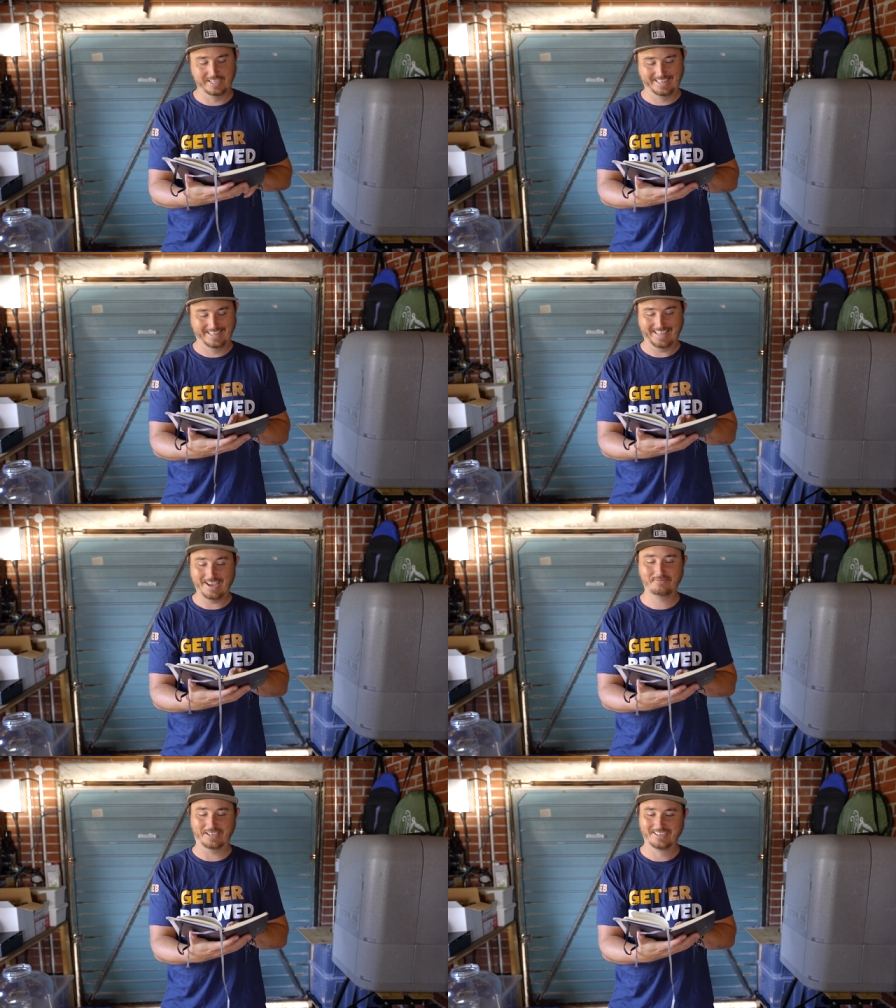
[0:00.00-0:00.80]

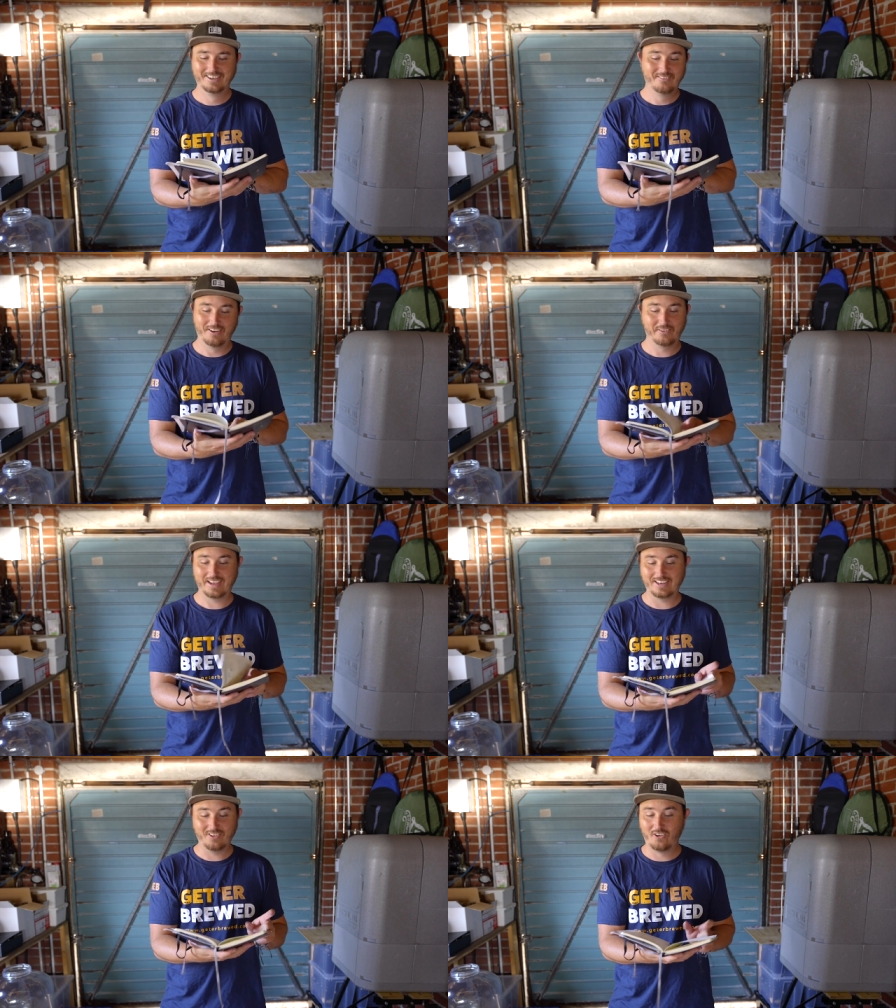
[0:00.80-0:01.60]
that bit where we
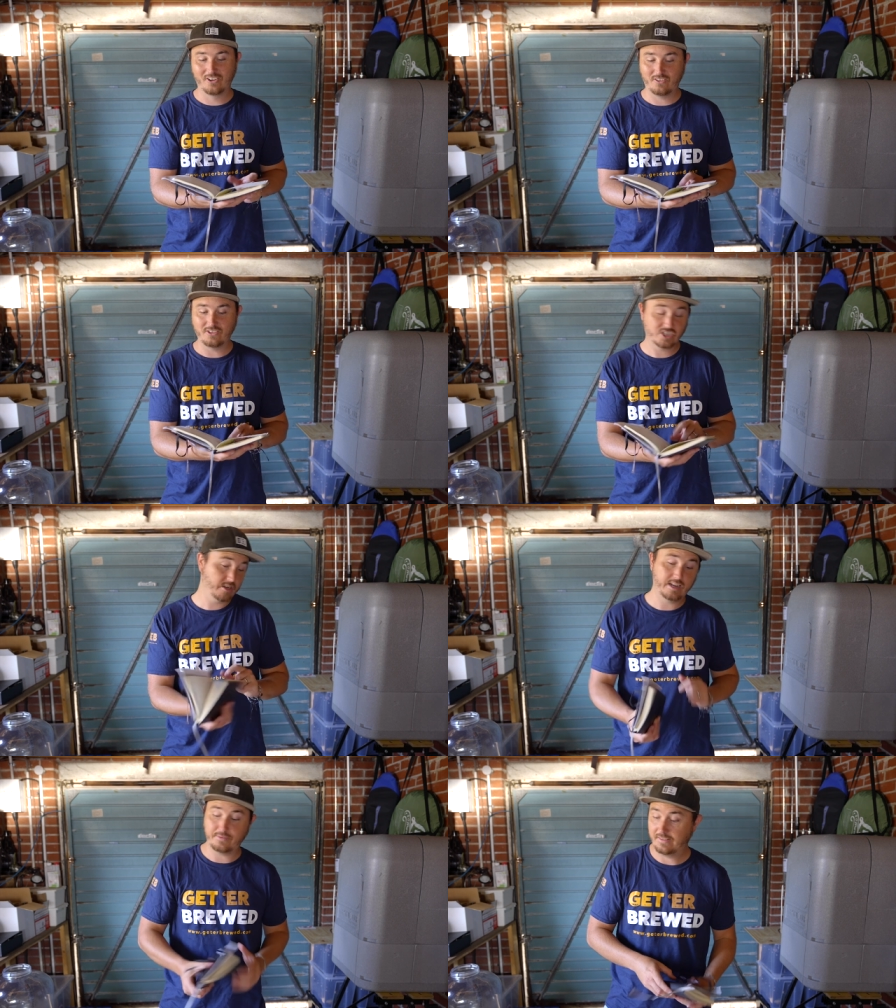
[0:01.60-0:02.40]
ignored what we
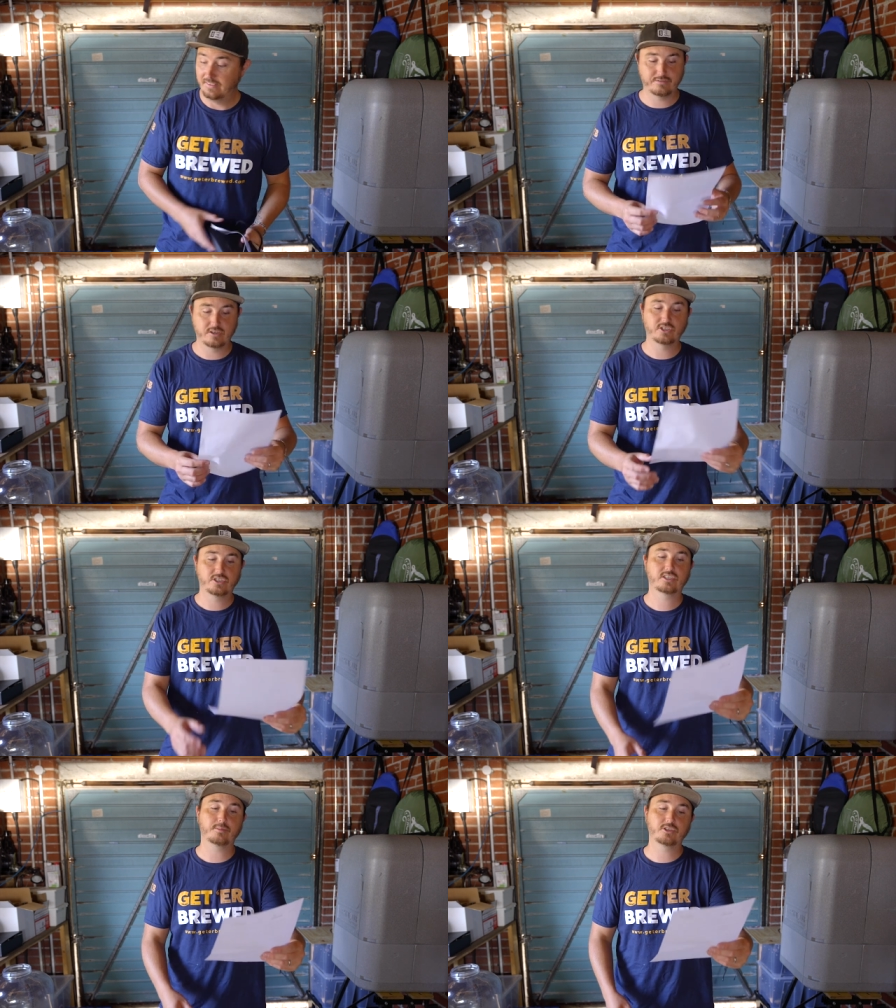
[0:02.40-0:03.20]
should, anyway. Because
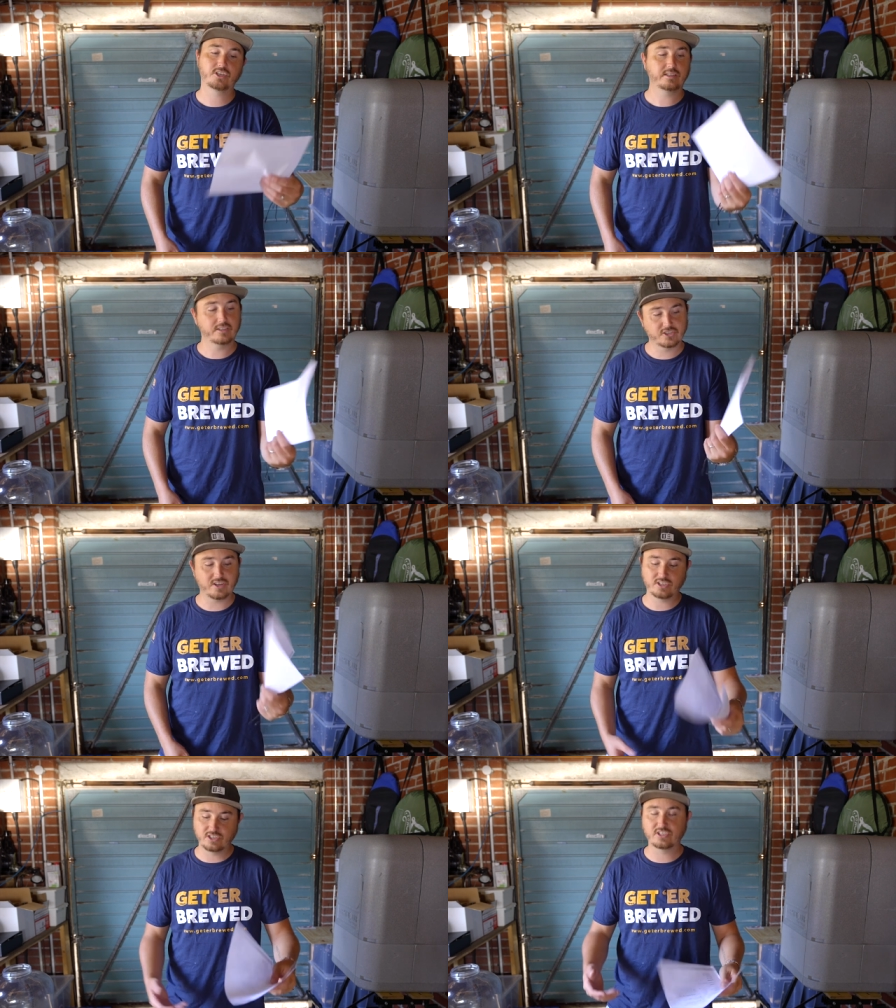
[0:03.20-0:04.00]
sometimes you get the
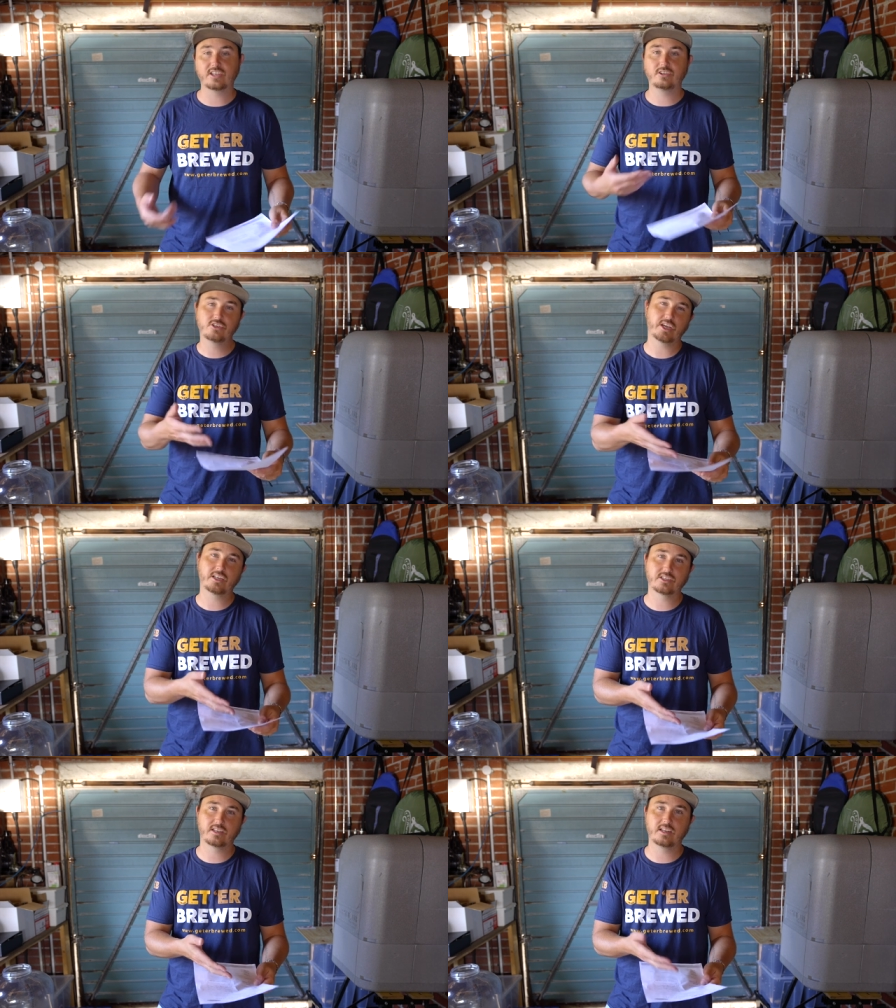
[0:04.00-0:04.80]
instructions and then you
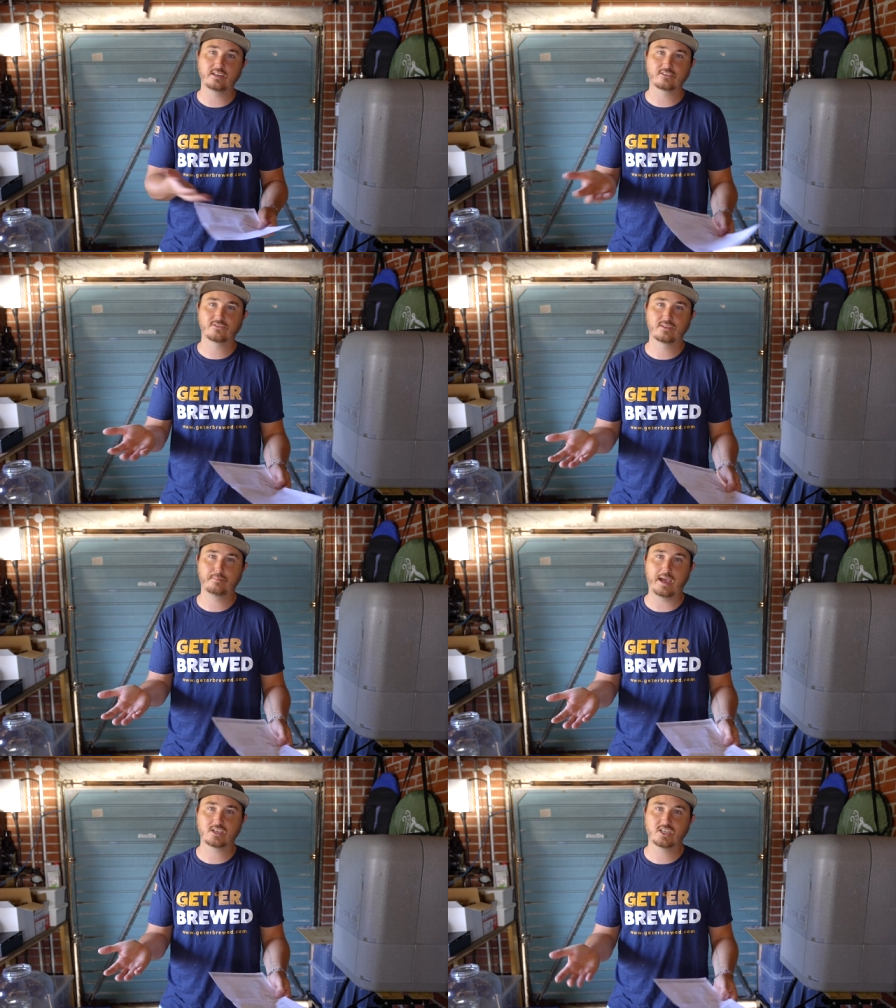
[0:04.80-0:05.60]
change the leaders for the
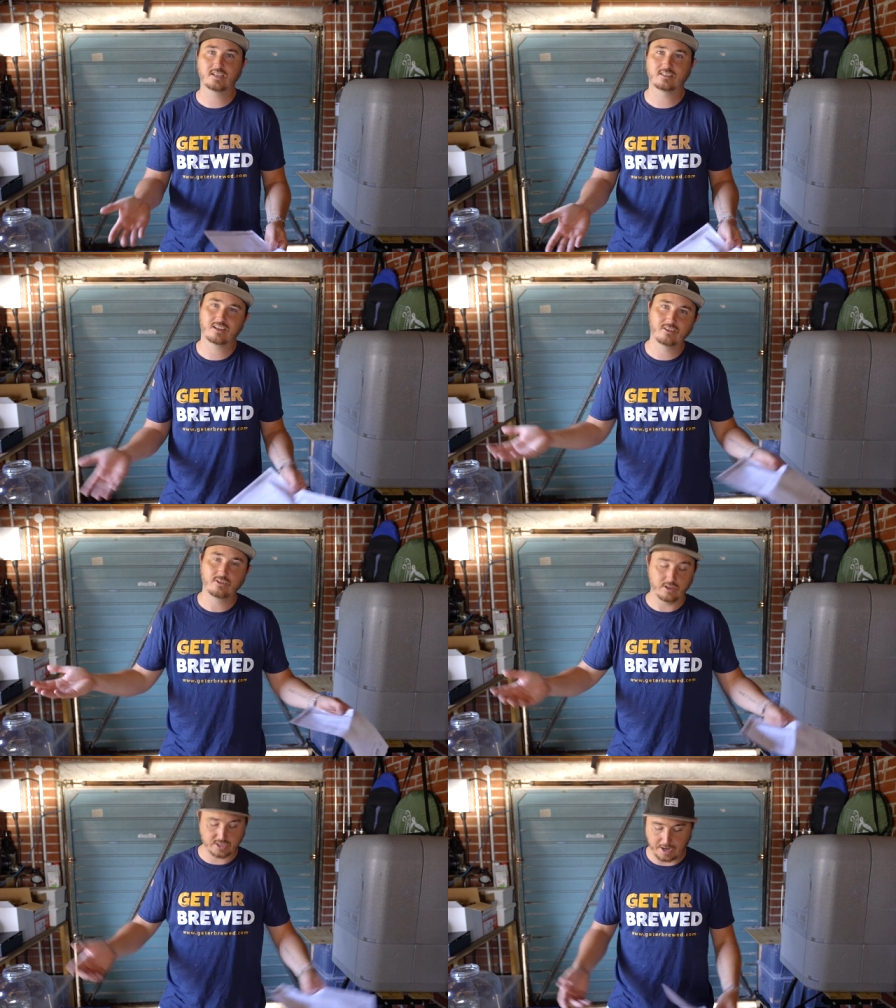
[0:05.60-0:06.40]
mash in, so who
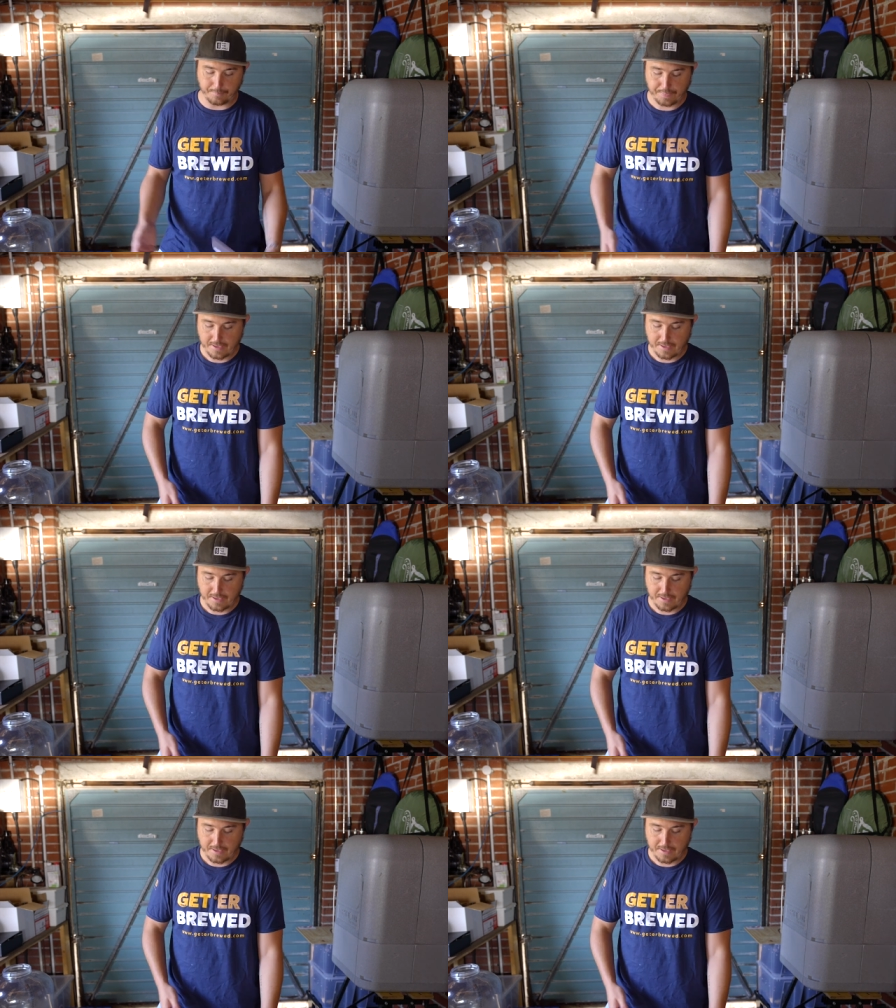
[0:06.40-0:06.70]
knows. Now,